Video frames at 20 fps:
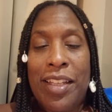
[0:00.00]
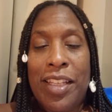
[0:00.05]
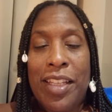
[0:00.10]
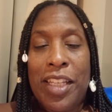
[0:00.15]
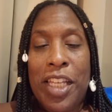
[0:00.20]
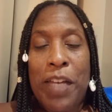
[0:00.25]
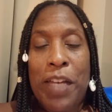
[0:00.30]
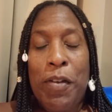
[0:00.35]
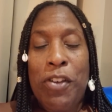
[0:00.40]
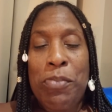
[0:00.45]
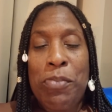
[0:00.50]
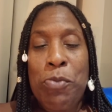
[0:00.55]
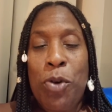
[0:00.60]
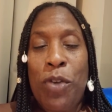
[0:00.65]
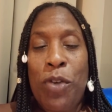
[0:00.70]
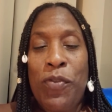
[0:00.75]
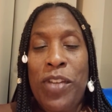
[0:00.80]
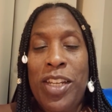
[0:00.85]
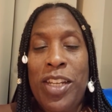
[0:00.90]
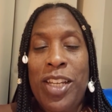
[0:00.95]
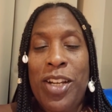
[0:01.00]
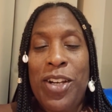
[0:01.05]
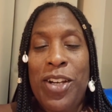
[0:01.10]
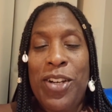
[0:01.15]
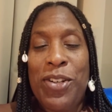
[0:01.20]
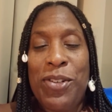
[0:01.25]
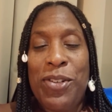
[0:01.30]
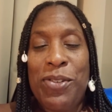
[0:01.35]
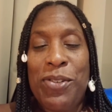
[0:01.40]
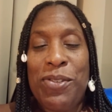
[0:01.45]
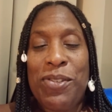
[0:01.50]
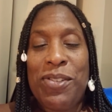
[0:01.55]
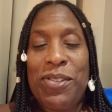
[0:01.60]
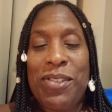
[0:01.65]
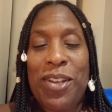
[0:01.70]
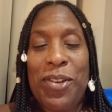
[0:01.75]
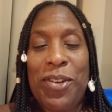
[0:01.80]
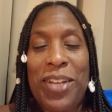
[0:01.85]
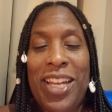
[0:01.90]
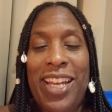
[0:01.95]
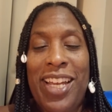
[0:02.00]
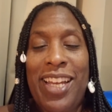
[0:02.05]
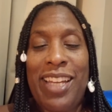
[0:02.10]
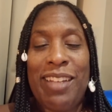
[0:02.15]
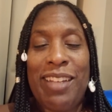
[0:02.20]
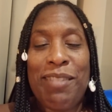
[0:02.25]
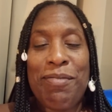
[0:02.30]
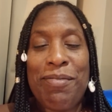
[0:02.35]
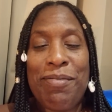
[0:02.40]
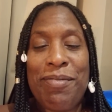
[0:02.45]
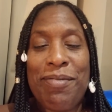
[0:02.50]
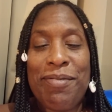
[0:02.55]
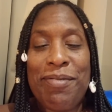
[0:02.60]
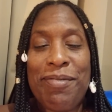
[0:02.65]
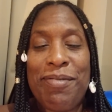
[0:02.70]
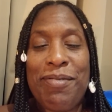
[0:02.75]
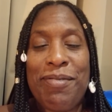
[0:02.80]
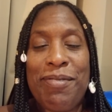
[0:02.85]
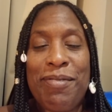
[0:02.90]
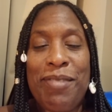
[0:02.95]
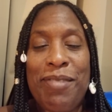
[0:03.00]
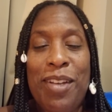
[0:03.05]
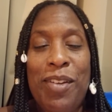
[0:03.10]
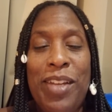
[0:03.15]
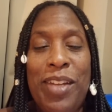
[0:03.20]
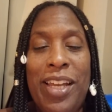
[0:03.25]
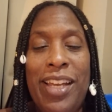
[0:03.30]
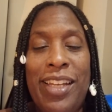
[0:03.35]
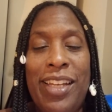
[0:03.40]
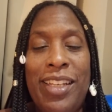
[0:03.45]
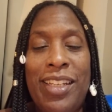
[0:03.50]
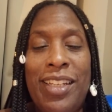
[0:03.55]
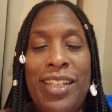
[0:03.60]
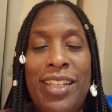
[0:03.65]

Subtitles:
Give us more videos. Okay. Okay.